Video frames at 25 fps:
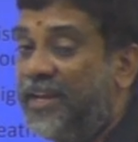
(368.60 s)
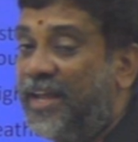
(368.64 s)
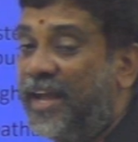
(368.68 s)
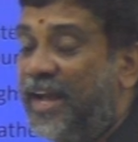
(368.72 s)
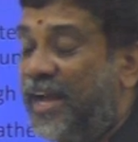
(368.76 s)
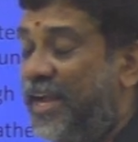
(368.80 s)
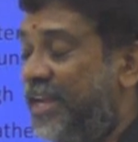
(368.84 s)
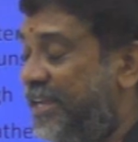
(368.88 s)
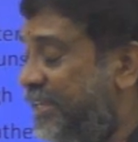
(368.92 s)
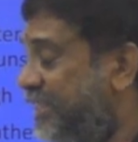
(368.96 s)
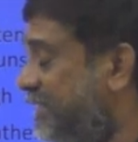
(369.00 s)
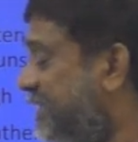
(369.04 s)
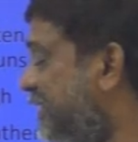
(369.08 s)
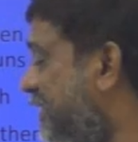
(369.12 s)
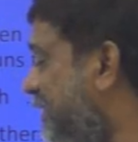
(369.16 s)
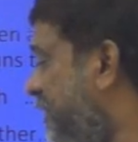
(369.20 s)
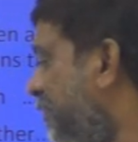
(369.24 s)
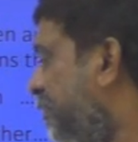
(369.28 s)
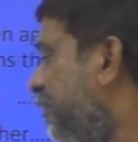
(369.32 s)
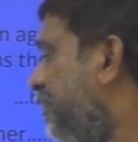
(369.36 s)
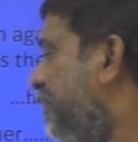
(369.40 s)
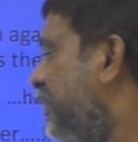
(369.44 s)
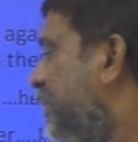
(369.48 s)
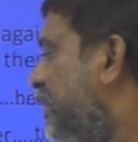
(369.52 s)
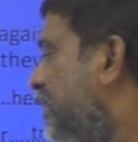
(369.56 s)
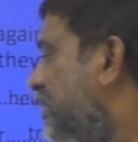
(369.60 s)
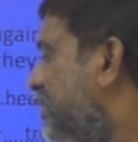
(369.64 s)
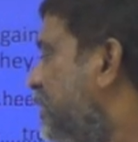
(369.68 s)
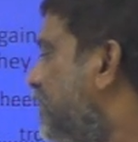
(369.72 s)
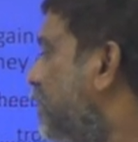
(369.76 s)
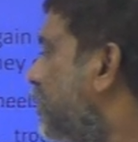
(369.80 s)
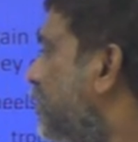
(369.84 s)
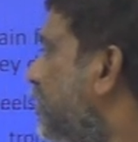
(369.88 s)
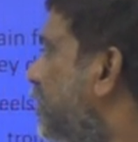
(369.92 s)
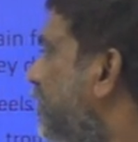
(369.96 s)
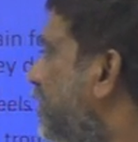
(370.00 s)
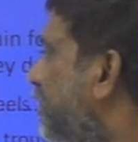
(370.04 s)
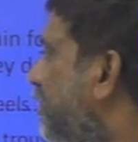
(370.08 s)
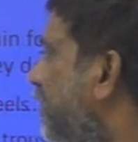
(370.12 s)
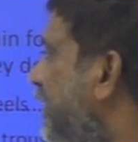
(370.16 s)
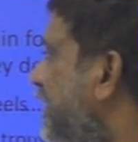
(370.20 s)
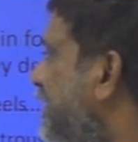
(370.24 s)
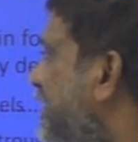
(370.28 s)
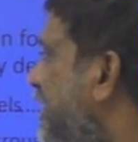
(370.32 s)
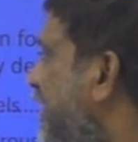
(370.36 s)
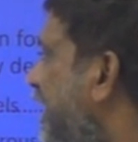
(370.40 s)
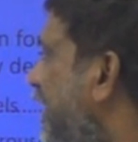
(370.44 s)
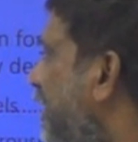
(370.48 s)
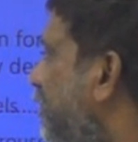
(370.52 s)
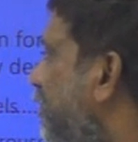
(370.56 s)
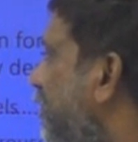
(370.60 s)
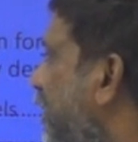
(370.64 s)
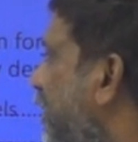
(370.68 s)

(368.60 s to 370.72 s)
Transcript: nice. So could we see